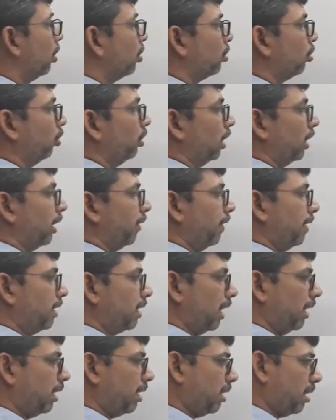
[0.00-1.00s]
So the given
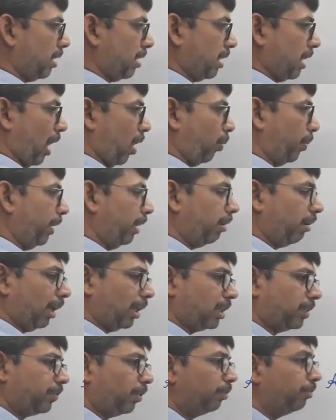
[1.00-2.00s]
sentence is now been
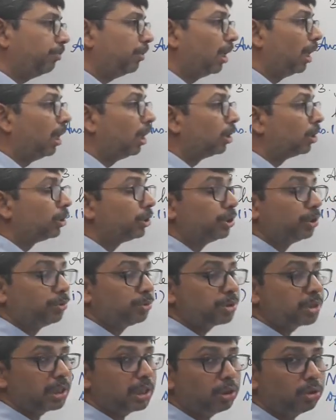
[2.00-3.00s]
transformed
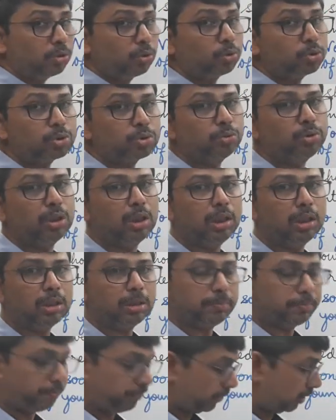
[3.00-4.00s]
using no
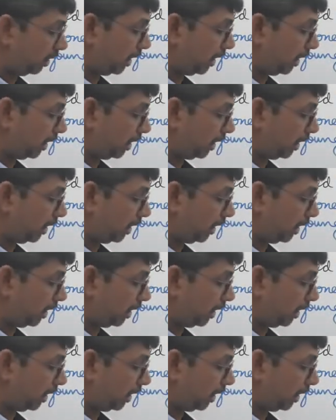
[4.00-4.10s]
sooner